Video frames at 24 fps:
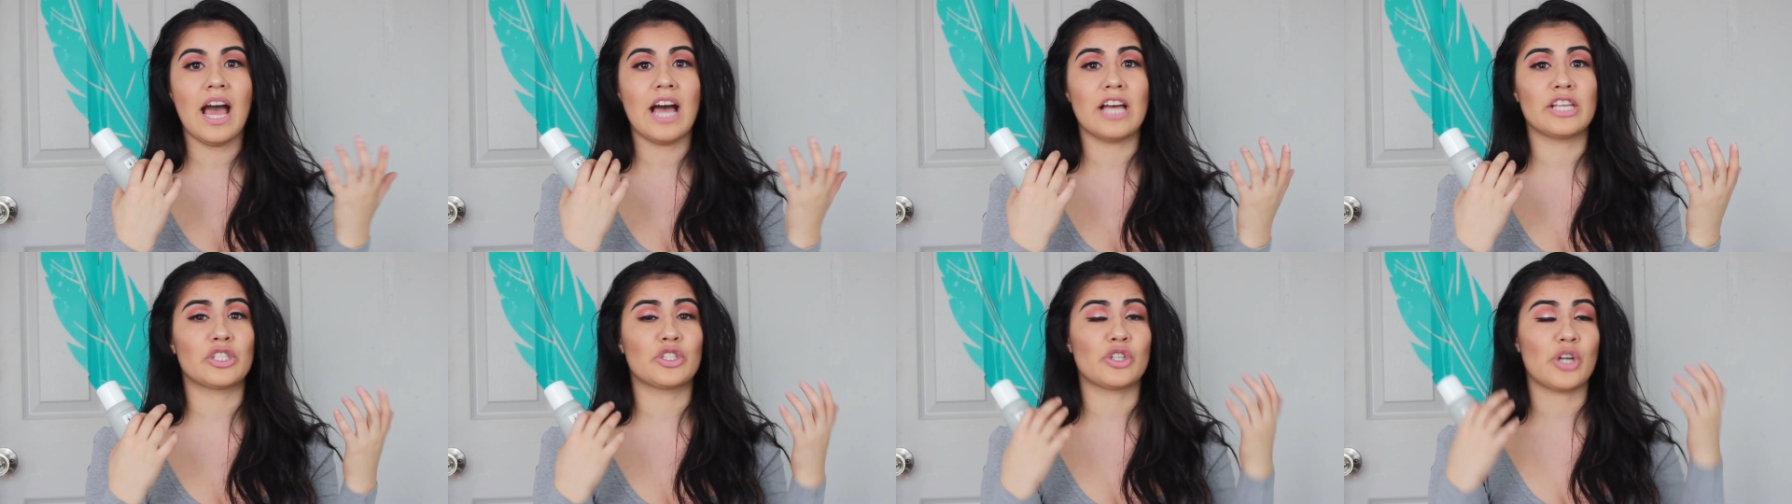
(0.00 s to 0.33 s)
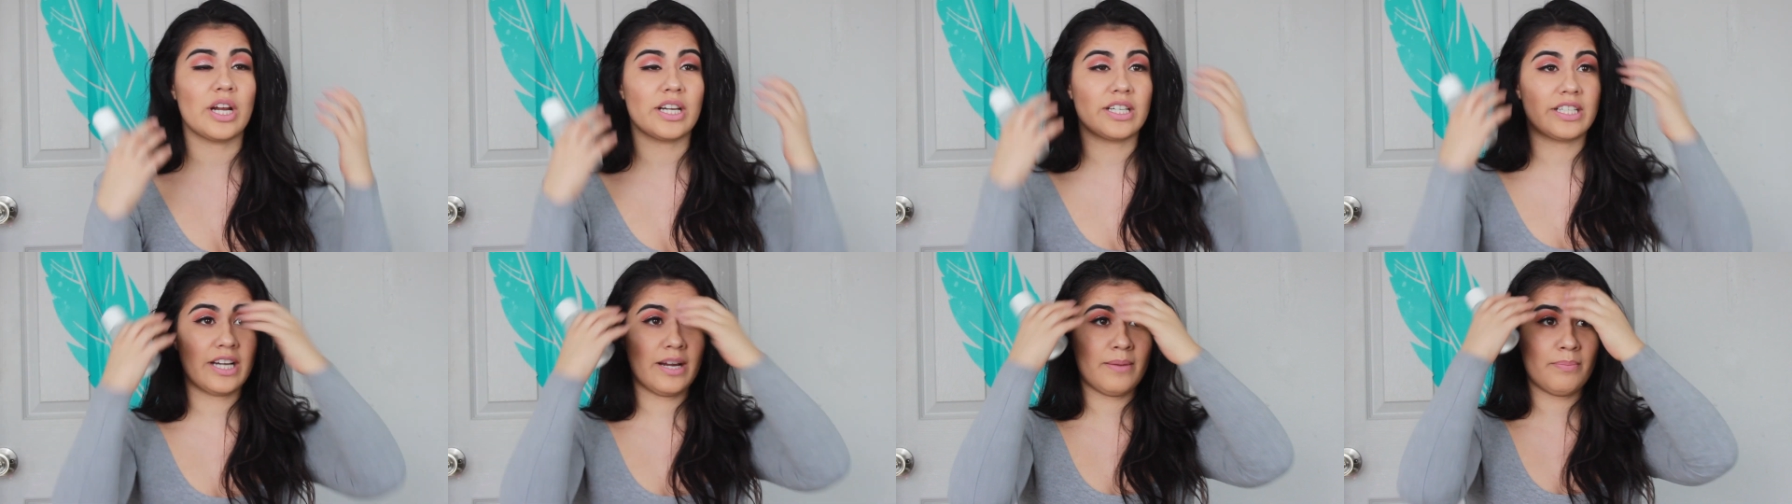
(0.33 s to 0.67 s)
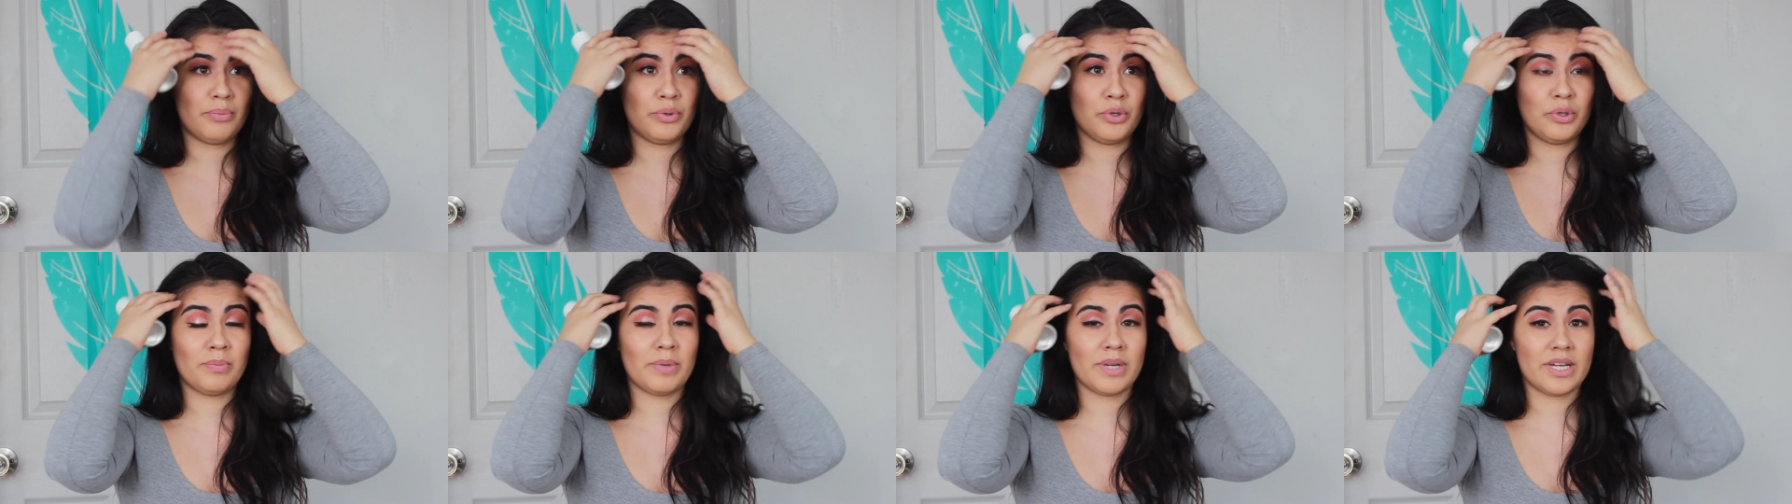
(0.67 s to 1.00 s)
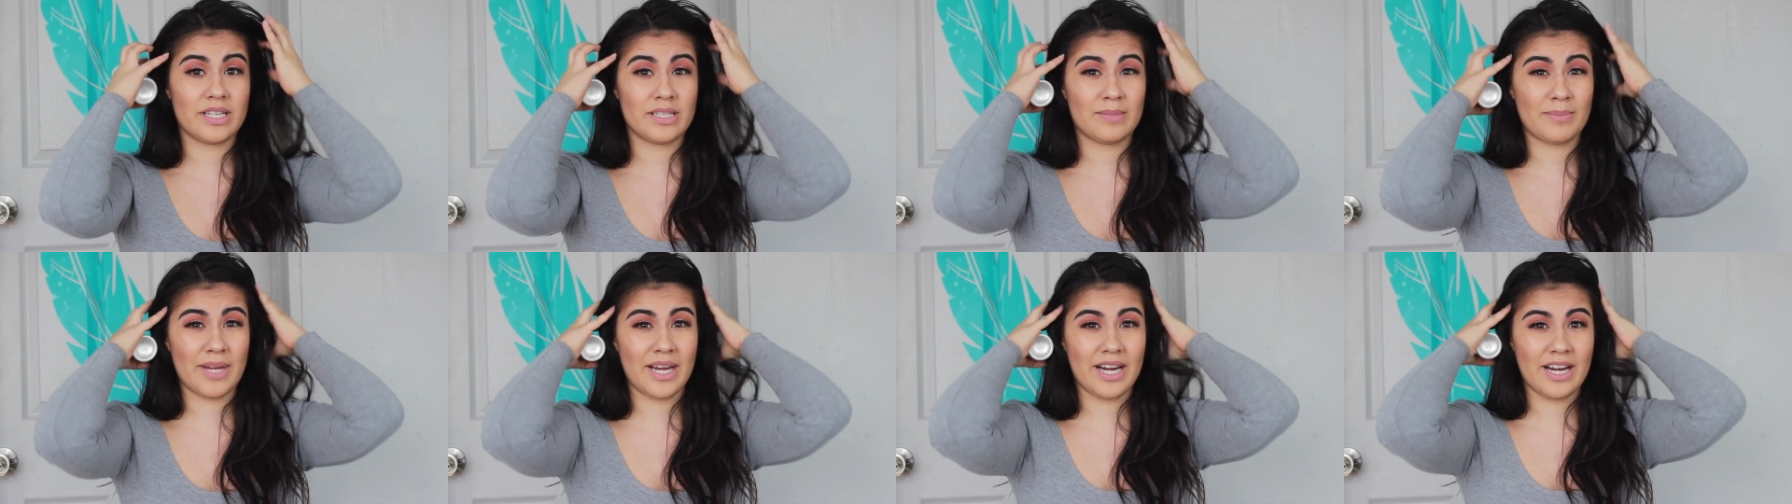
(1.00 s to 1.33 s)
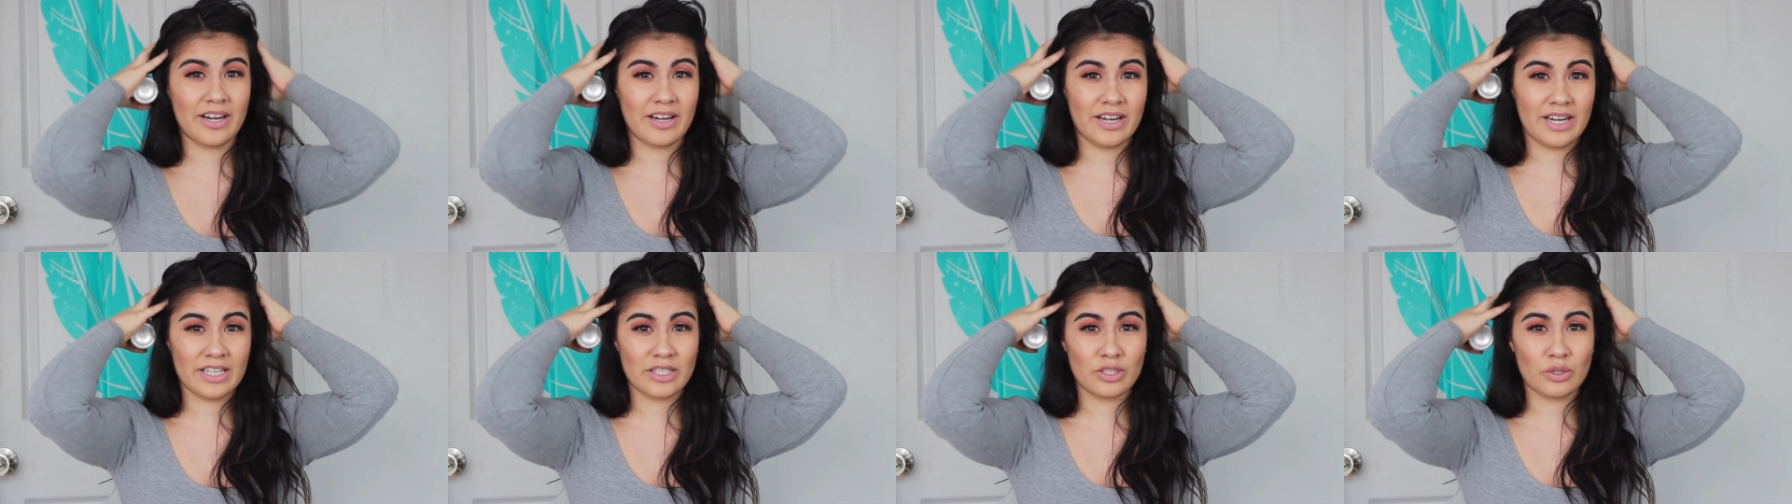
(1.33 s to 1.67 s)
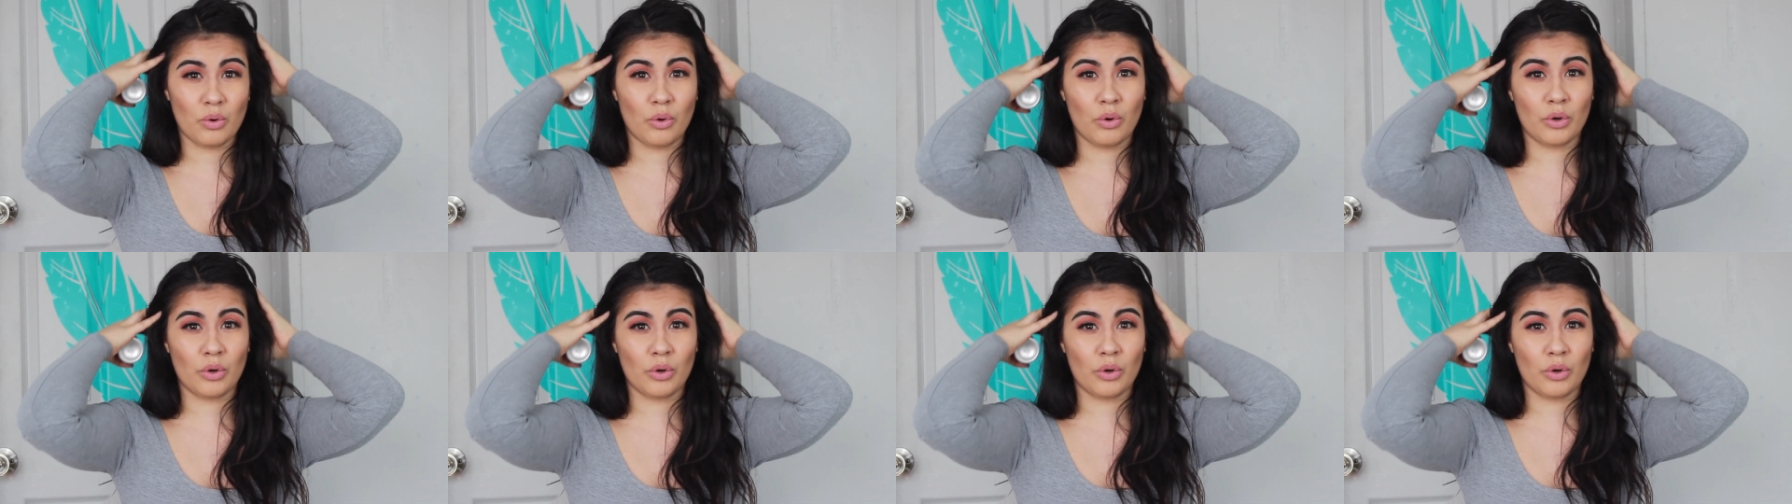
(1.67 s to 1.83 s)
as dry shampoo because my hair gets